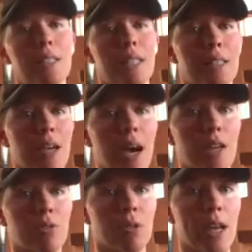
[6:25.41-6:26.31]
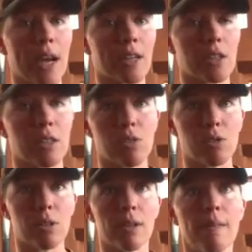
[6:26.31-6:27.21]
detox reactions
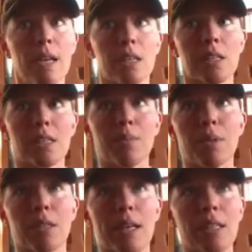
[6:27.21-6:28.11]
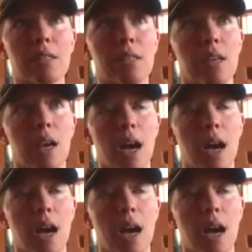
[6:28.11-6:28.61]
or stimulates